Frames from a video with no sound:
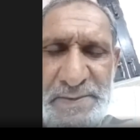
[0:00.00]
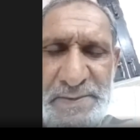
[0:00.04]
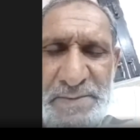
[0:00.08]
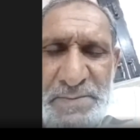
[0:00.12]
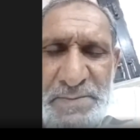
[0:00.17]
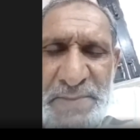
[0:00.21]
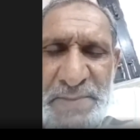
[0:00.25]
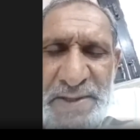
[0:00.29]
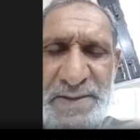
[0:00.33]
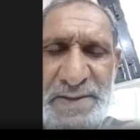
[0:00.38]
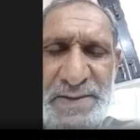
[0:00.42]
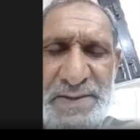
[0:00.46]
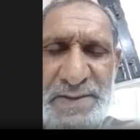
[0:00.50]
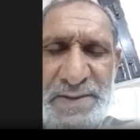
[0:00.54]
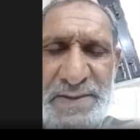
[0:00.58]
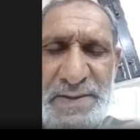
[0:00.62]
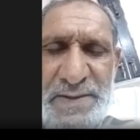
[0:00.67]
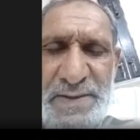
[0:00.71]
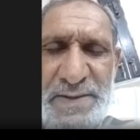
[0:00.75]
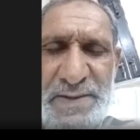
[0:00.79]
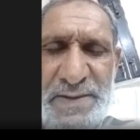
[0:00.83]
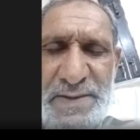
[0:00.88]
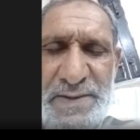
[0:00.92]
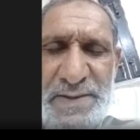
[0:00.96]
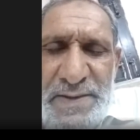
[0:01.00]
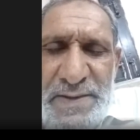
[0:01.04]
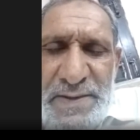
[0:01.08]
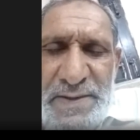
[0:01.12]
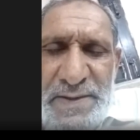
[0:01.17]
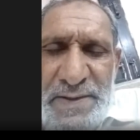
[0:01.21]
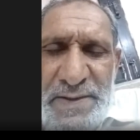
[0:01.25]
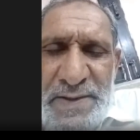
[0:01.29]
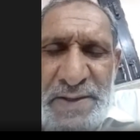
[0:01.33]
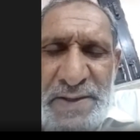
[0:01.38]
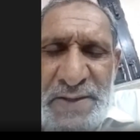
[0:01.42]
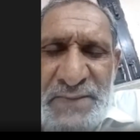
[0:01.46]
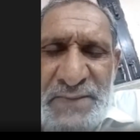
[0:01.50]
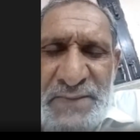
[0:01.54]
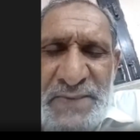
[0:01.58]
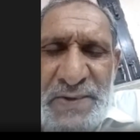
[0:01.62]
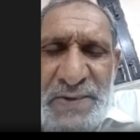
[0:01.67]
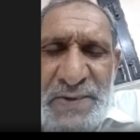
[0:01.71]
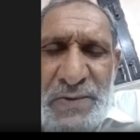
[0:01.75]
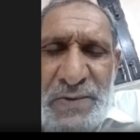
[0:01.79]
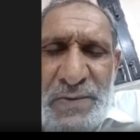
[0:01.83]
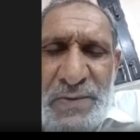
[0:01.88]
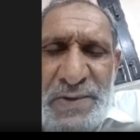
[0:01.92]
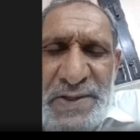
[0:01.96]
But it will
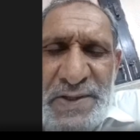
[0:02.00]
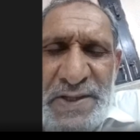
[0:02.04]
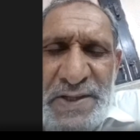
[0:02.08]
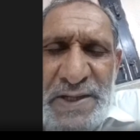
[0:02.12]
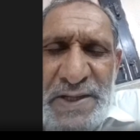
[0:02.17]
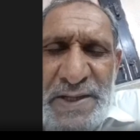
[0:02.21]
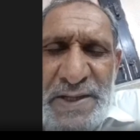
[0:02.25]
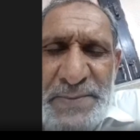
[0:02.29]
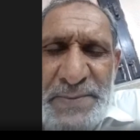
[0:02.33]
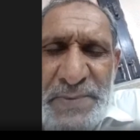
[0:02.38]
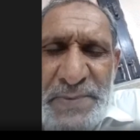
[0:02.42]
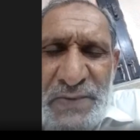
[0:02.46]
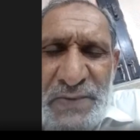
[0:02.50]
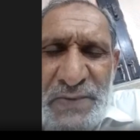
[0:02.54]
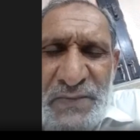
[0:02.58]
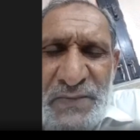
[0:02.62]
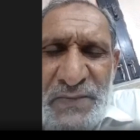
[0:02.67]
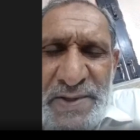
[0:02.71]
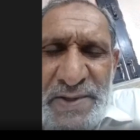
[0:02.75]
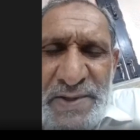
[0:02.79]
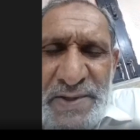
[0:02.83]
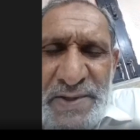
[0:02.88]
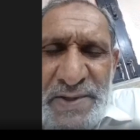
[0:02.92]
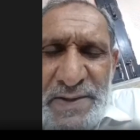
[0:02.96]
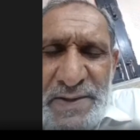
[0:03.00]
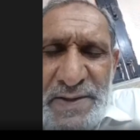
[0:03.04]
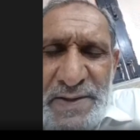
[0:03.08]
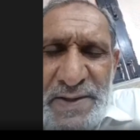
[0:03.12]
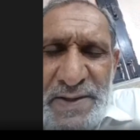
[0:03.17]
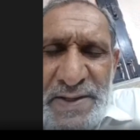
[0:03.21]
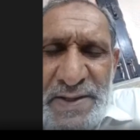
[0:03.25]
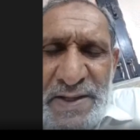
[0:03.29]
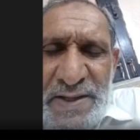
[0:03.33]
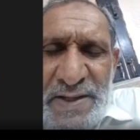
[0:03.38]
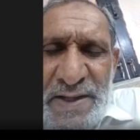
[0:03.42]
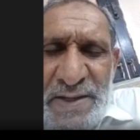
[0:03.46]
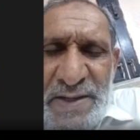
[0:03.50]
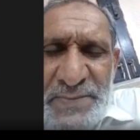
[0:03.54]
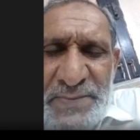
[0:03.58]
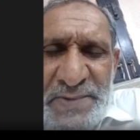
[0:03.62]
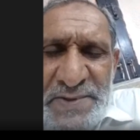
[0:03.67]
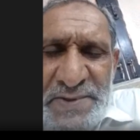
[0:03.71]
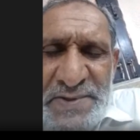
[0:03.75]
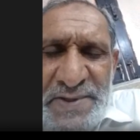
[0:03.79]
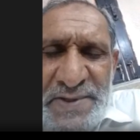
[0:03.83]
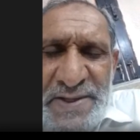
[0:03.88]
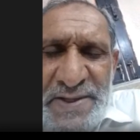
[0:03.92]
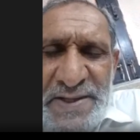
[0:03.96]
only happen when an
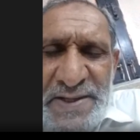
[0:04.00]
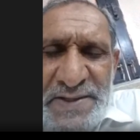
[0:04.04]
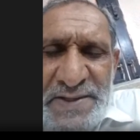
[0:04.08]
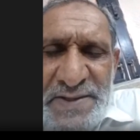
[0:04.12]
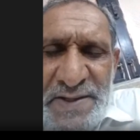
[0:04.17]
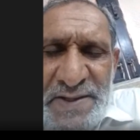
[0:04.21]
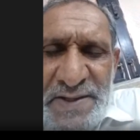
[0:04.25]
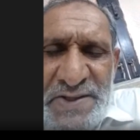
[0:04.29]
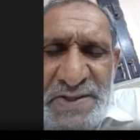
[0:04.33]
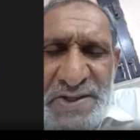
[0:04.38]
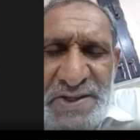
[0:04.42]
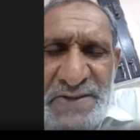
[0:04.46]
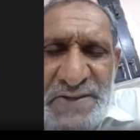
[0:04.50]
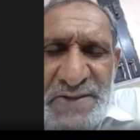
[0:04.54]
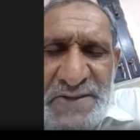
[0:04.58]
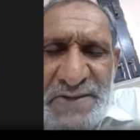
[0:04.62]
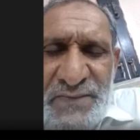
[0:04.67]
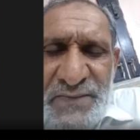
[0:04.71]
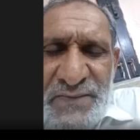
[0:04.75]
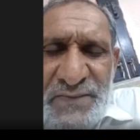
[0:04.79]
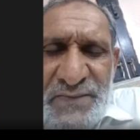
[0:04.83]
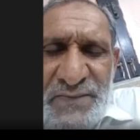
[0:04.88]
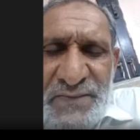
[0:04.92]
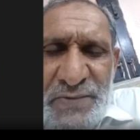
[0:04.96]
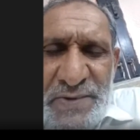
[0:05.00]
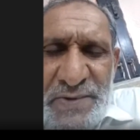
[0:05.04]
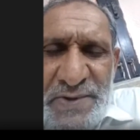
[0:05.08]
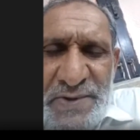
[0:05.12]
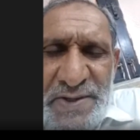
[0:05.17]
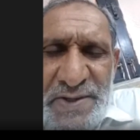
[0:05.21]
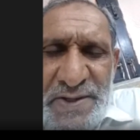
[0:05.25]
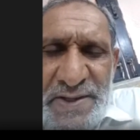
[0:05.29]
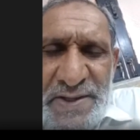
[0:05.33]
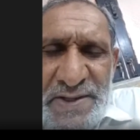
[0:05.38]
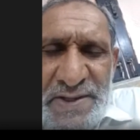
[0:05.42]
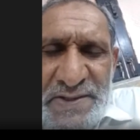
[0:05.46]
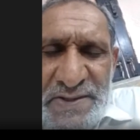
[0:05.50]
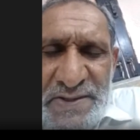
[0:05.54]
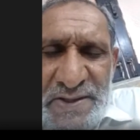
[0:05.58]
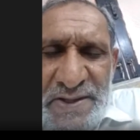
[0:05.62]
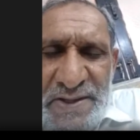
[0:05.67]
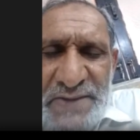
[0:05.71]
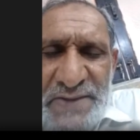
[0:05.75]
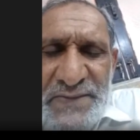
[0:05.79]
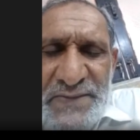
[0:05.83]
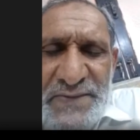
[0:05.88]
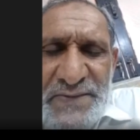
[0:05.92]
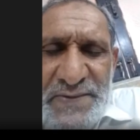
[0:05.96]
RBC has achieved 120 days life.